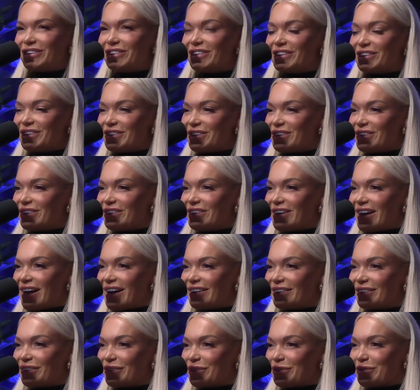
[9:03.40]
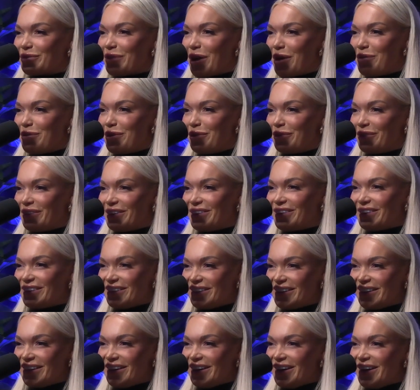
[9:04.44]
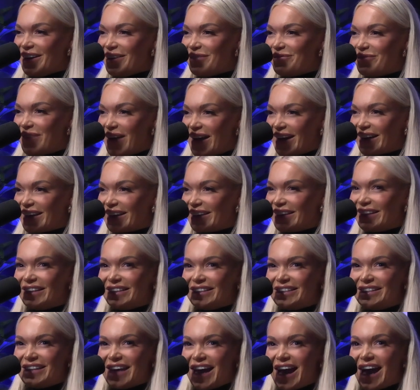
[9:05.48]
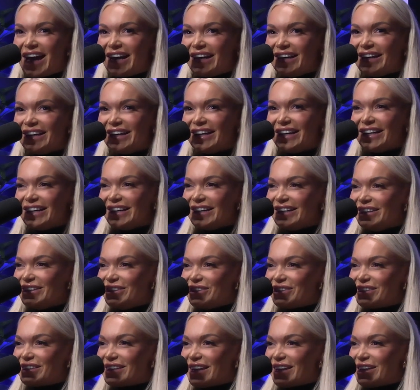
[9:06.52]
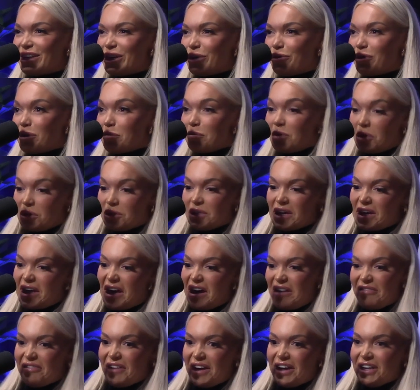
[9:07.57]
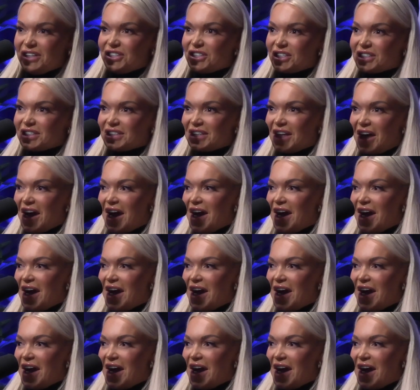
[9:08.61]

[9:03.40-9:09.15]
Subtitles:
you had a little moment with it back in the day. See you at a Bondi cafe just like,